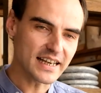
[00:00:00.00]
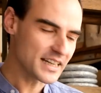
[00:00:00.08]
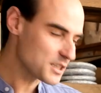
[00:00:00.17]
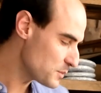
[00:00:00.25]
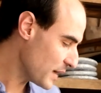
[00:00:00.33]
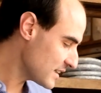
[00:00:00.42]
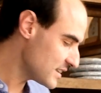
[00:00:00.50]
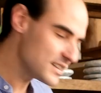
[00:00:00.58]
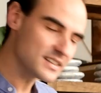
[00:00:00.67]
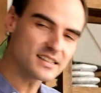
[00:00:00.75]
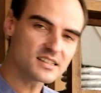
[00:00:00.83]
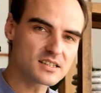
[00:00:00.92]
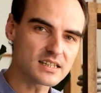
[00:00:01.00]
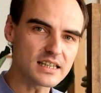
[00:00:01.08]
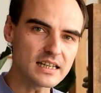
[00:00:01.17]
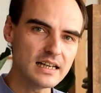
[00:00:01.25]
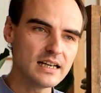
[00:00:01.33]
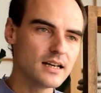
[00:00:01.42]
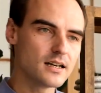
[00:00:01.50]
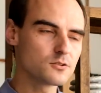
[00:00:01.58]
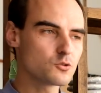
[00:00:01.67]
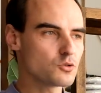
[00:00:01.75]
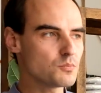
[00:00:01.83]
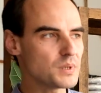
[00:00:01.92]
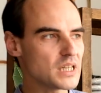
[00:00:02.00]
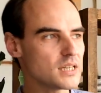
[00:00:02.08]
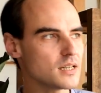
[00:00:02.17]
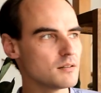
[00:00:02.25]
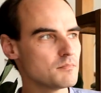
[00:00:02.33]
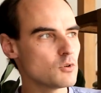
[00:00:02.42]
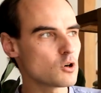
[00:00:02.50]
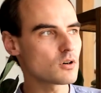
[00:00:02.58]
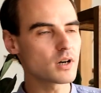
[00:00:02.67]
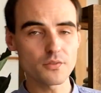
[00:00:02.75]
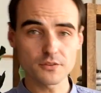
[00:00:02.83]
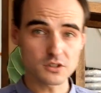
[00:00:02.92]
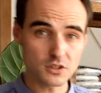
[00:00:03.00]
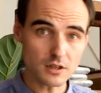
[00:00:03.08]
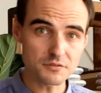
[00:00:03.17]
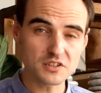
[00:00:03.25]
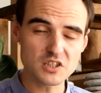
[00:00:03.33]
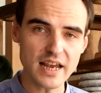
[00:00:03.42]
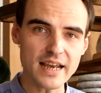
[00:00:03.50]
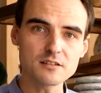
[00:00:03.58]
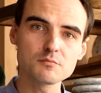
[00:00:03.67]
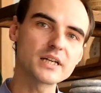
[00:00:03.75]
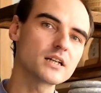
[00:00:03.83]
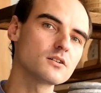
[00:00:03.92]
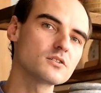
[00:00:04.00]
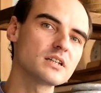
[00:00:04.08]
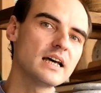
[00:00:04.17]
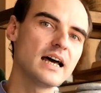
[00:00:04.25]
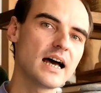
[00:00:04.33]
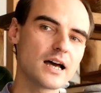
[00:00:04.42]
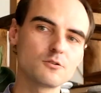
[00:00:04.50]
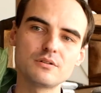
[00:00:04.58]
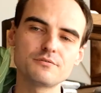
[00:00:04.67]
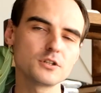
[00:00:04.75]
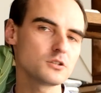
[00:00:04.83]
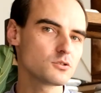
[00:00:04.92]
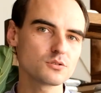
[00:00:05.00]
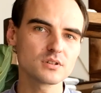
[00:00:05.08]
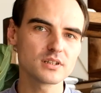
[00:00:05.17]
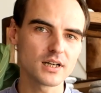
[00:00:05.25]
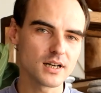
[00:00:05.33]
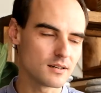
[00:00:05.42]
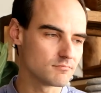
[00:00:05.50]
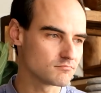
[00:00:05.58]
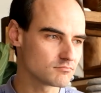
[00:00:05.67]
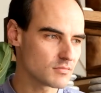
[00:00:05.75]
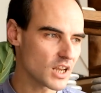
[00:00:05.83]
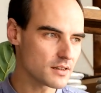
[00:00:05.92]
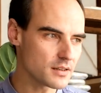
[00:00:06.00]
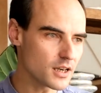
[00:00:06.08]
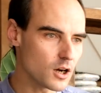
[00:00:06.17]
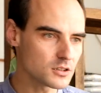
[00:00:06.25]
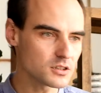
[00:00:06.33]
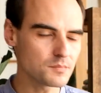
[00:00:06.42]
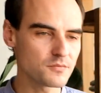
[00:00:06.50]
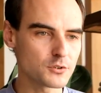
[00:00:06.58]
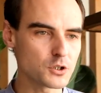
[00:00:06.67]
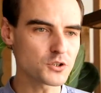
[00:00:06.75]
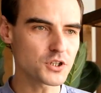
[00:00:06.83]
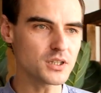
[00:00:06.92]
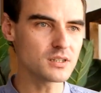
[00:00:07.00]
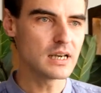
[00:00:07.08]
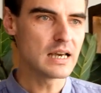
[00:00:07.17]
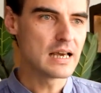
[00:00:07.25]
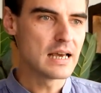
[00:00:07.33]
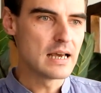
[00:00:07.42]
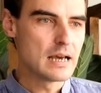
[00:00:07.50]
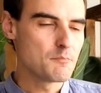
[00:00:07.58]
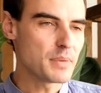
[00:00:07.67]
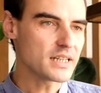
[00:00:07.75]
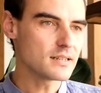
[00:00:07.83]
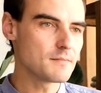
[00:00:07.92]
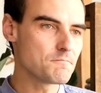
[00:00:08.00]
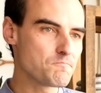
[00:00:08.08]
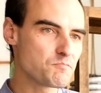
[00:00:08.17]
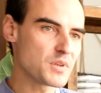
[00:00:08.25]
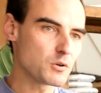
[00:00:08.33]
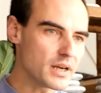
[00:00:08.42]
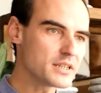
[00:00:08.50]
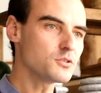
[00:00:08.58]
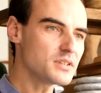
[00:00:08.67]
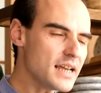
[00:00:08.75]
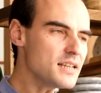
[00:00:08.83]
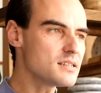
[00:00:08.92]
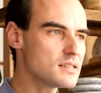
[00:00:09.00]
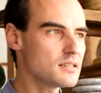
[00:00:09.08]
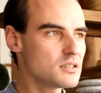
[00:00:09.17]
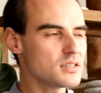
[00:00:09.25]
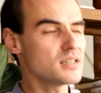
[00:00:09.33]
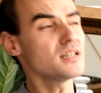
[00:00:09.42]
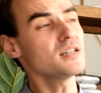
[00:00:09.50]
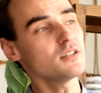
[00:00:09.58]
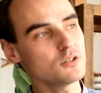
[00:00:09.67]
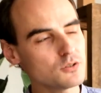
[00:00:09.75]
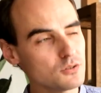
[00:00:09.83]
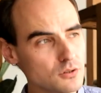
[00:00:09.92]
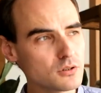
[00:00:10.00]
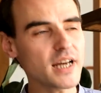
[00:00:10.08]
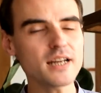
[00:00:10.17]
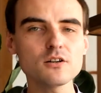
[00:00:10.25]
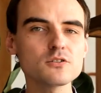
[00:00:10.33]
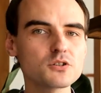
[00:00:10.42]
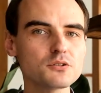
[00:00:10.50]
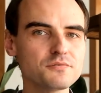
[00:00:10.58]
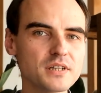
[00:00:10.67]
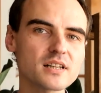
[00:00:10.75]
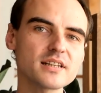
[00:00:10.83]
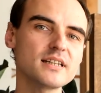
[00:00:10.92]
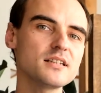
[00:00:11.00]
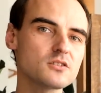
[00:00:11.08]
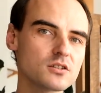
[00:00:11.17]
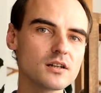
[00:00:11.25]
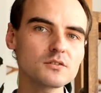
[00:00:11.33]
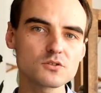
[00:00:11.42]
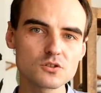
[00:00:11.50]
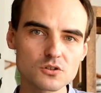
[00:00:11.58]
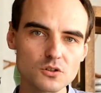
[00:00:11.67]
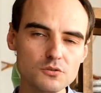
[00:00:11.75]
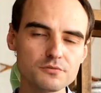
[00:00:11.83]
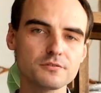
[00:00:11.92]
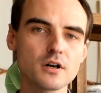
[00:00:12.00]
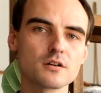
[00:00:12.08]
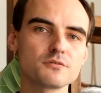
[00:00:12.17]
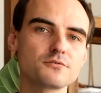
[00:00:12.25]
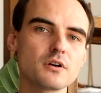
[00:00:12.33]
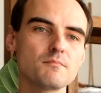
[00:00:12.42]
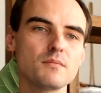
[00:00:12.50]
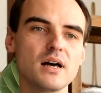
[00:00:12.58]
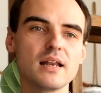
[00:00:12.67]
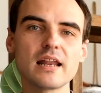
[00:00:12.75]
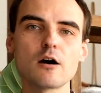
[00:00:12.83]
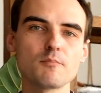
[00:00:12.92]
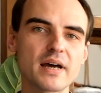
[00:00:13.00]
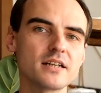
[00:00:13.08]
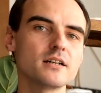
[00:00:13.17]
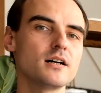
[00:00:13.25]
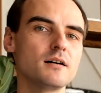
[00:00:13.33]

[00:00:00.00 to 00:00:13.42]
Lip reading: I expected this tea to be more on the soft side because I referred to the autumn version. But when you taste this tea, you can also feel that it's not so far from Laman.